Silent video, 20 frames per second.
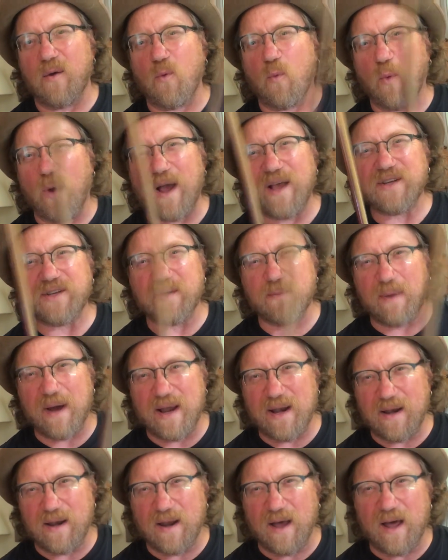Ways you
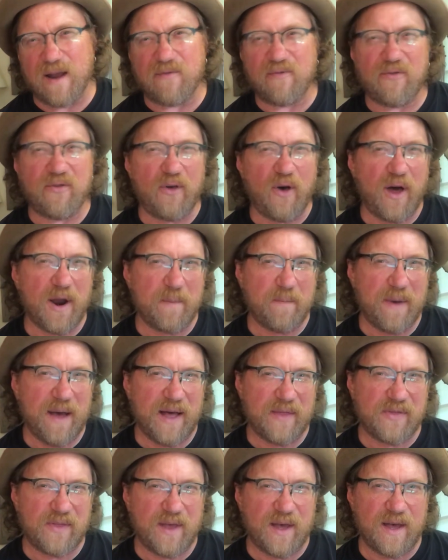might not have thought
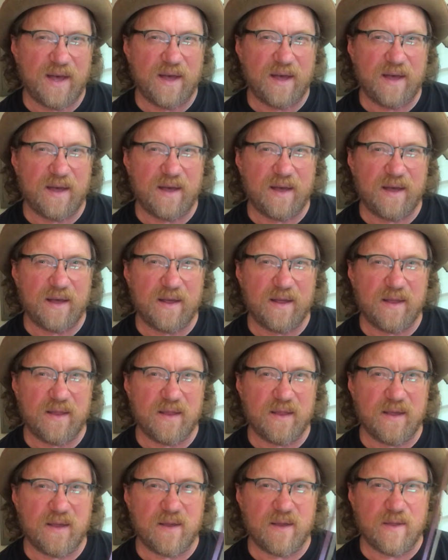about the
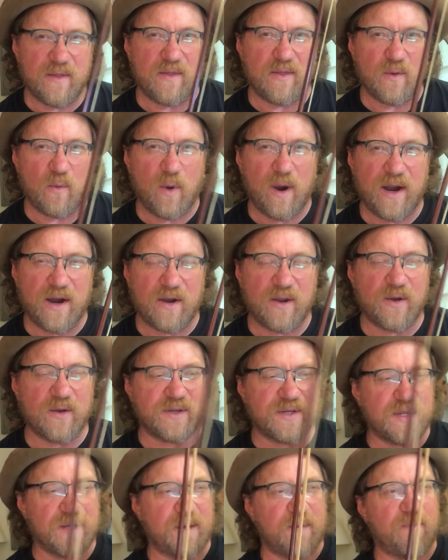way you're
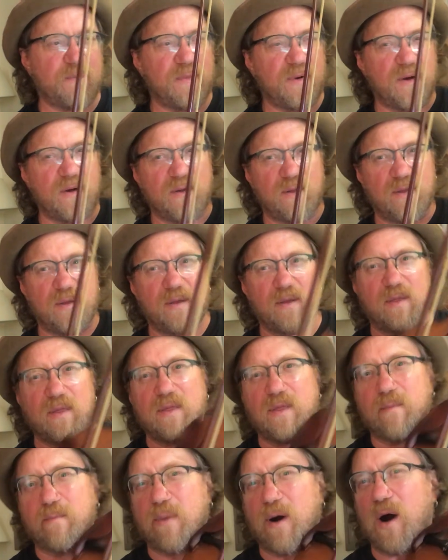using
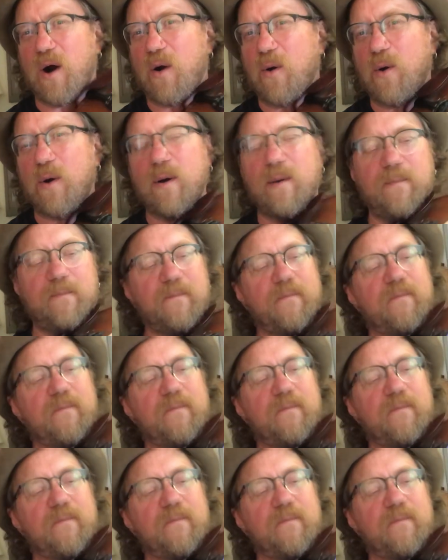the bow.